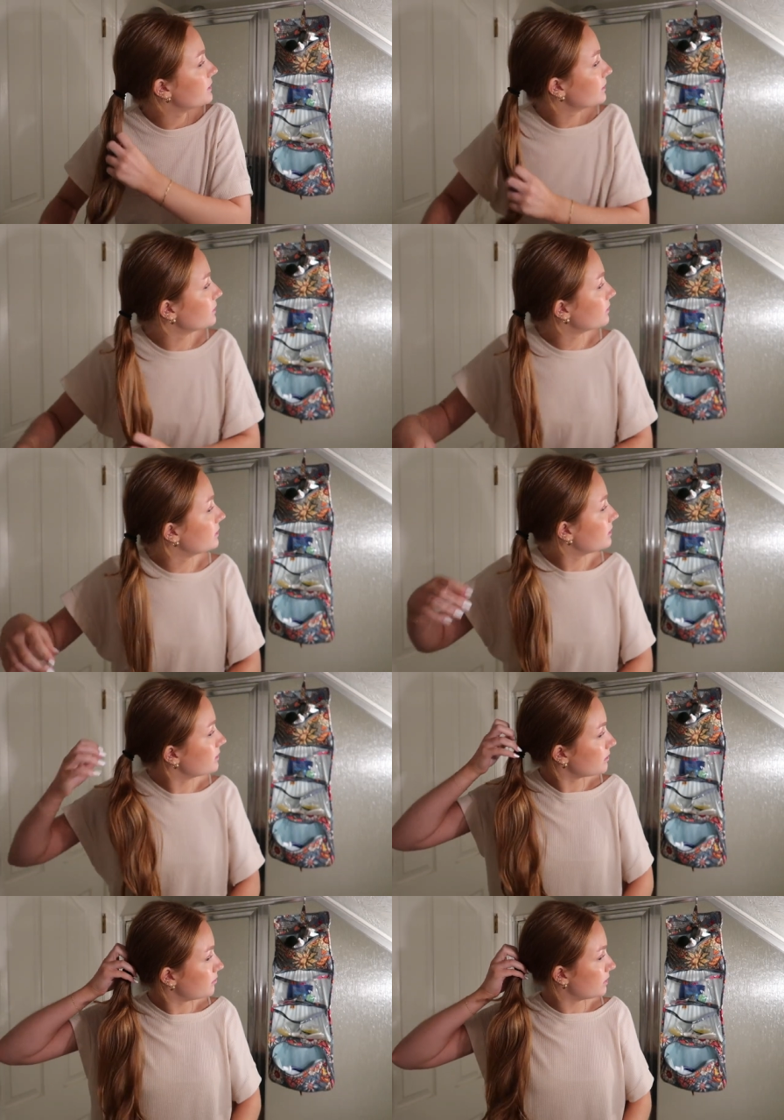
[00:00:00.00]
to do
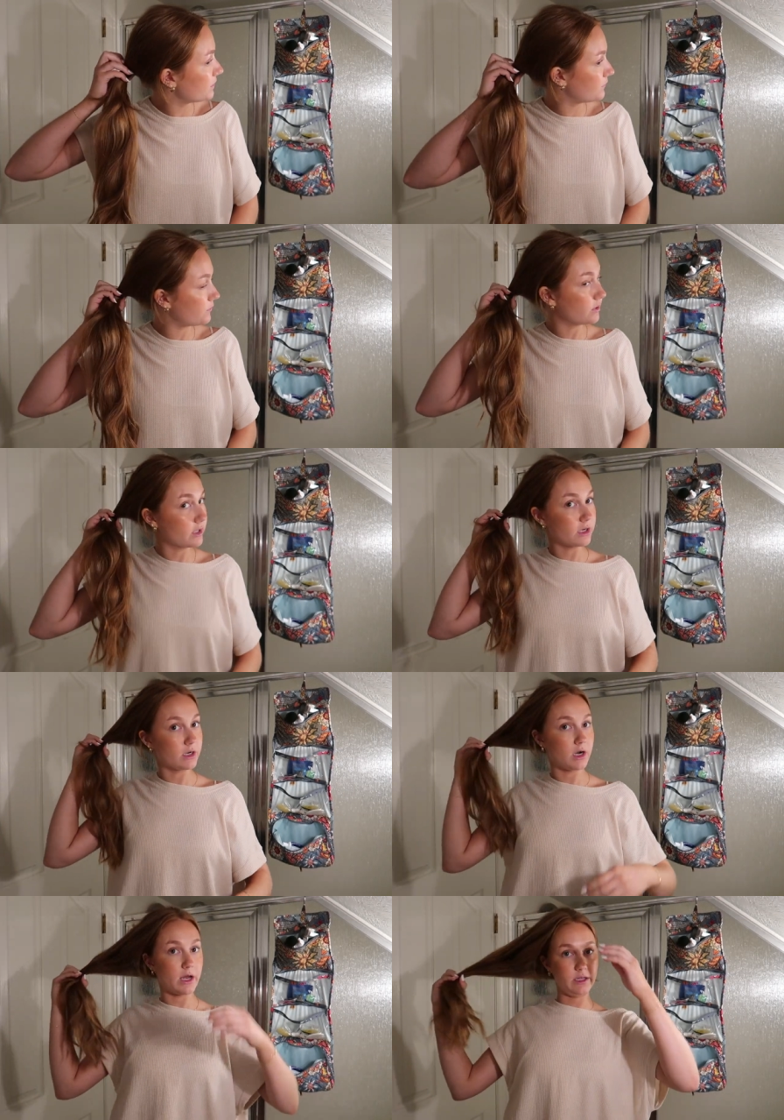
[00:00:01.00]

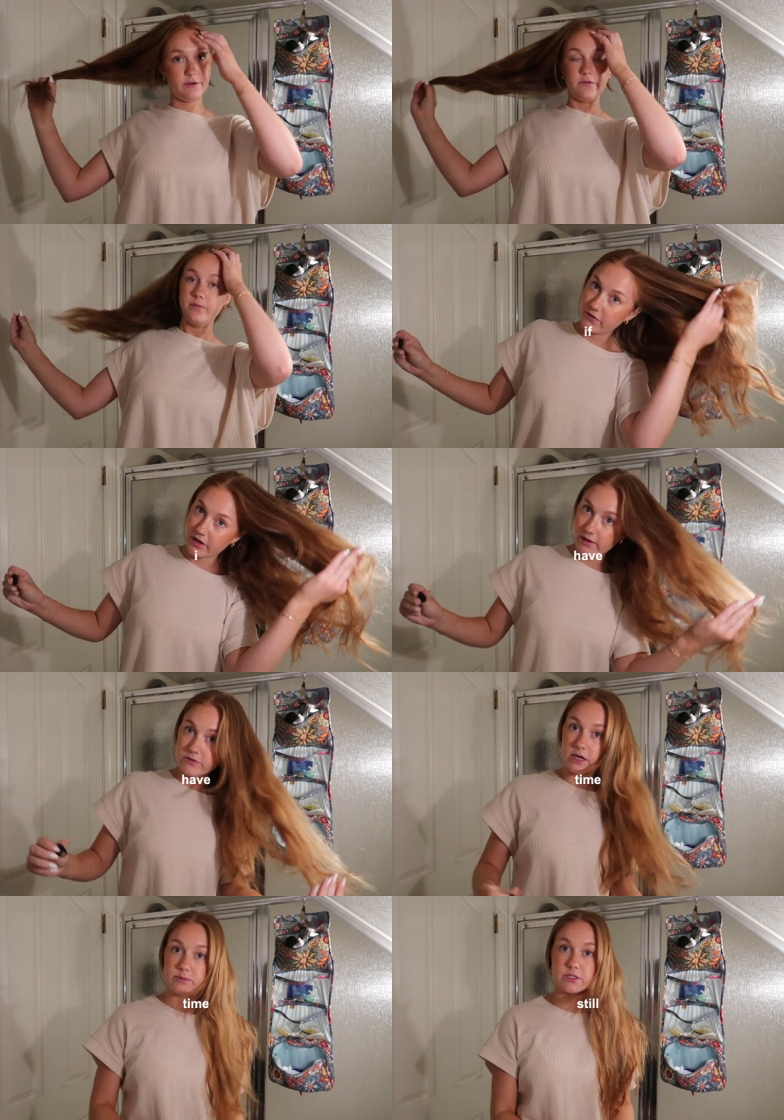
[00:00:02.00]
before I leave, if I have
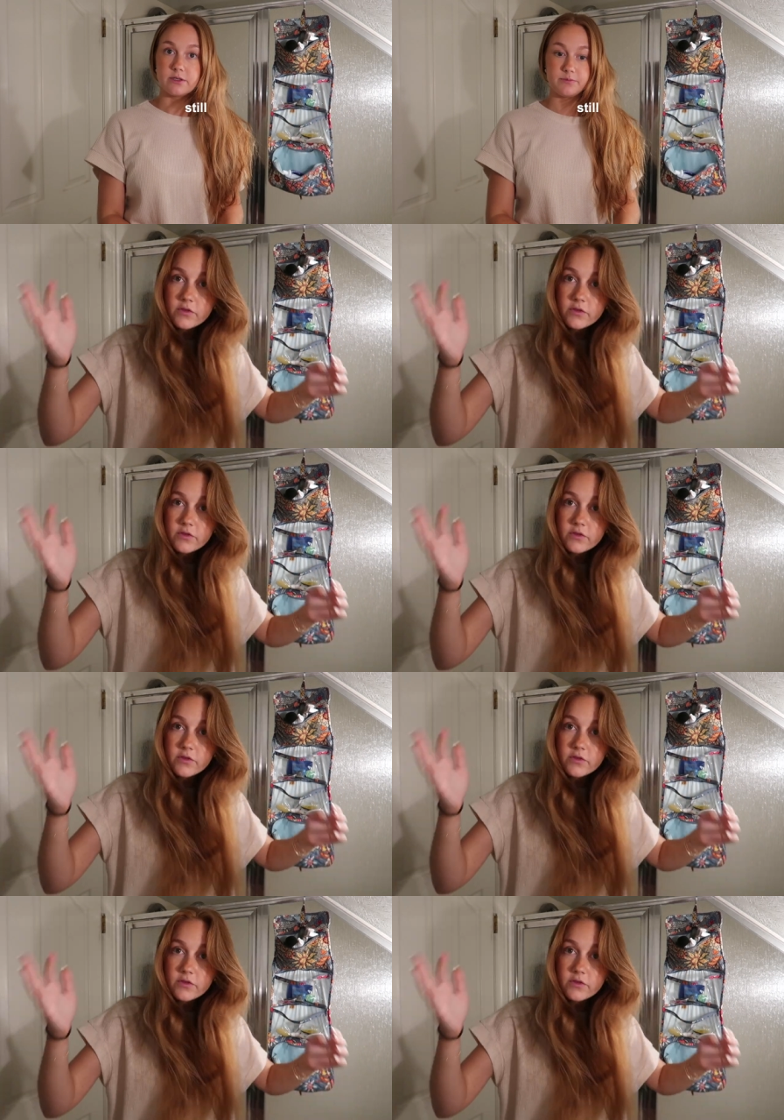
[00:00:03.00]
time still.